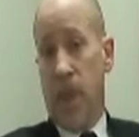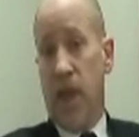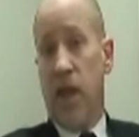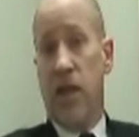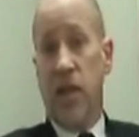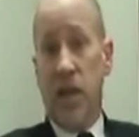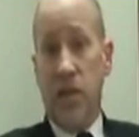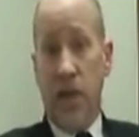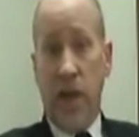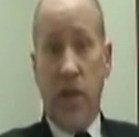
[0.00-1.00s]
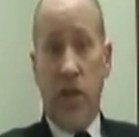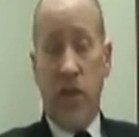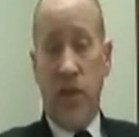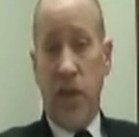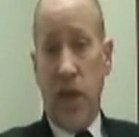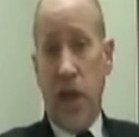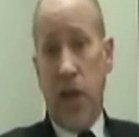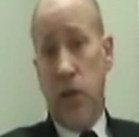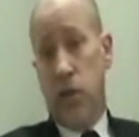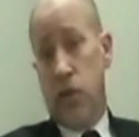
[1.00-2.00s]
The advantage of the inhaler
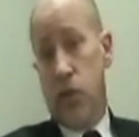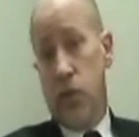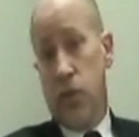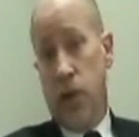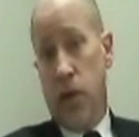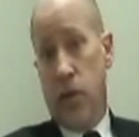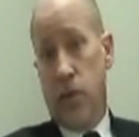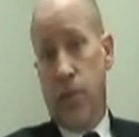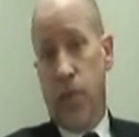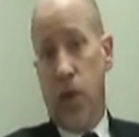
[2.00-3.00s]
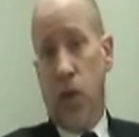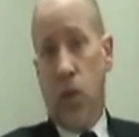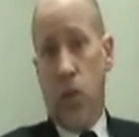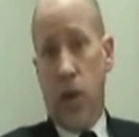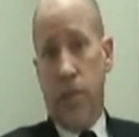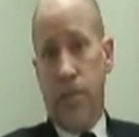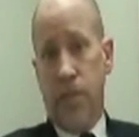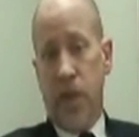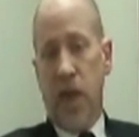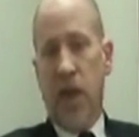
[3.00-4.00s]
is twofold. One,
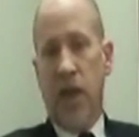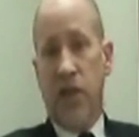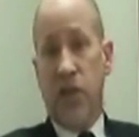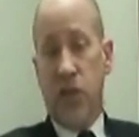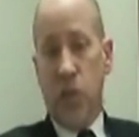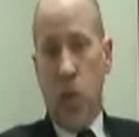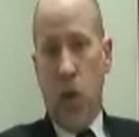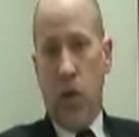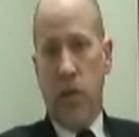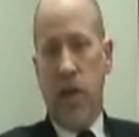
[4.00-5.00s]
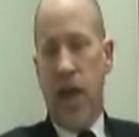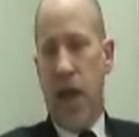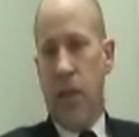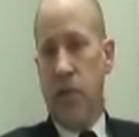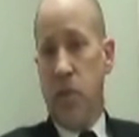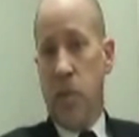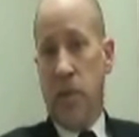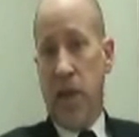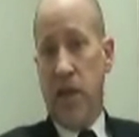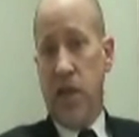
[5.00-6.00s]
it's small, able to be
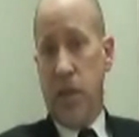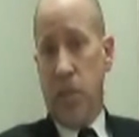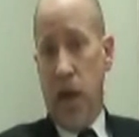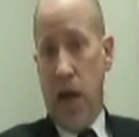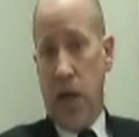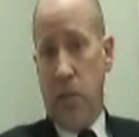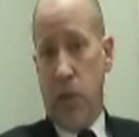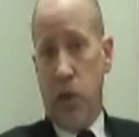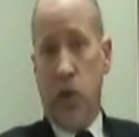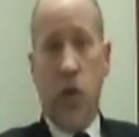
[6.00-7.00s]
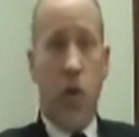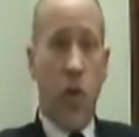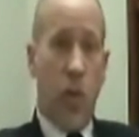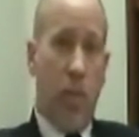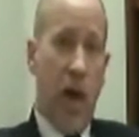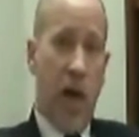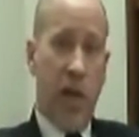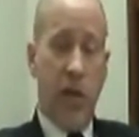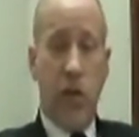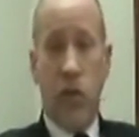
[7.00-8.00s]
placed in a pocketbook or a
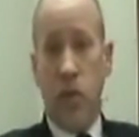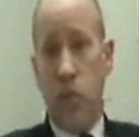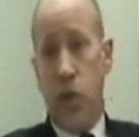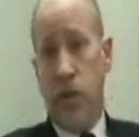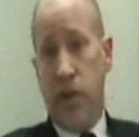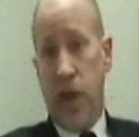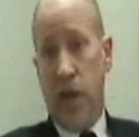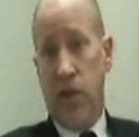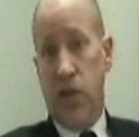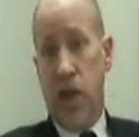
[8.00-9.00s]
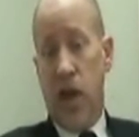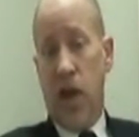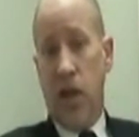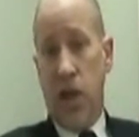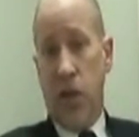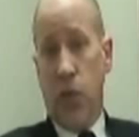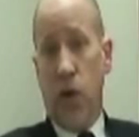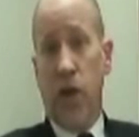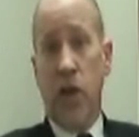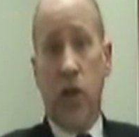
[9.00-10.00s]
pocket or a briefcase, and therefore
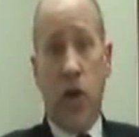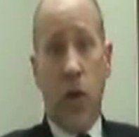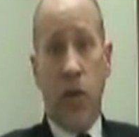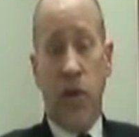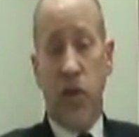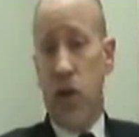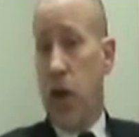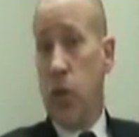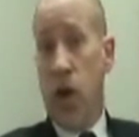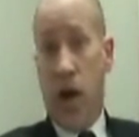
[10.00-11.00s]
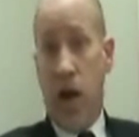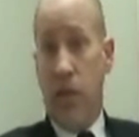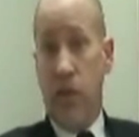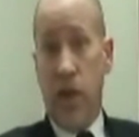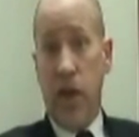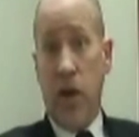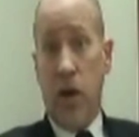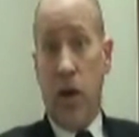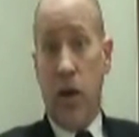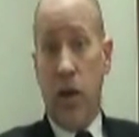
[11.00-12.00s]
can go with the child wherever they are,
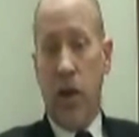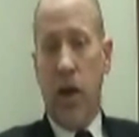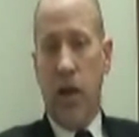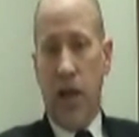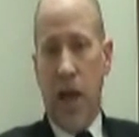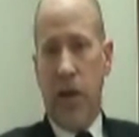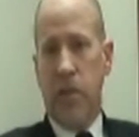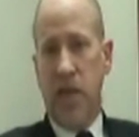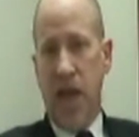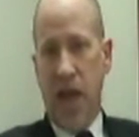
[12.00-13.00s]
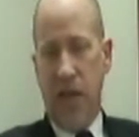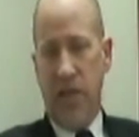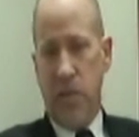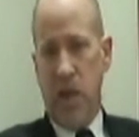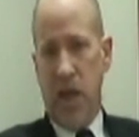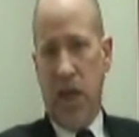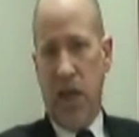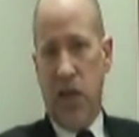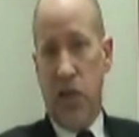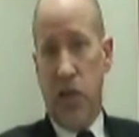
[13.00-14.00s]
allowing him to have his
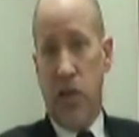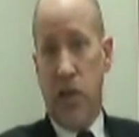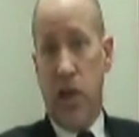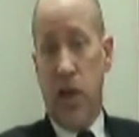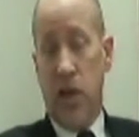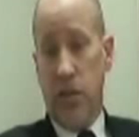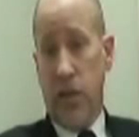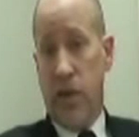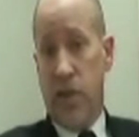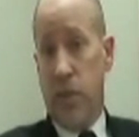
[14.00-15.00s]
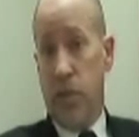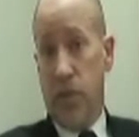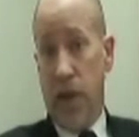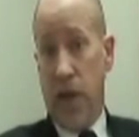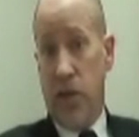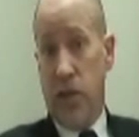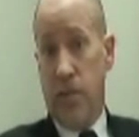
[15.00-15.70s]
medication in a very simple fashion.